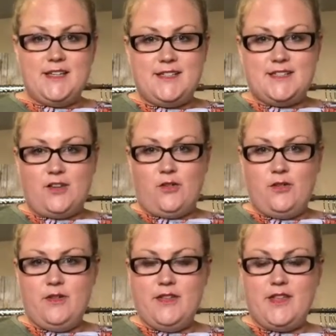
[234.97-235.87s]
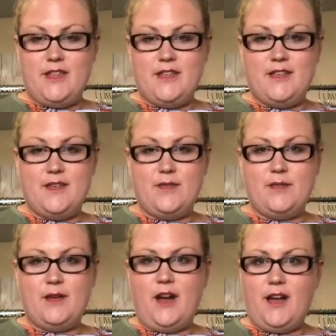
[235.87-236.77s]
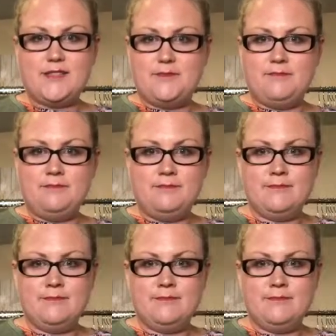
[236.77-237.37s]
So awesome.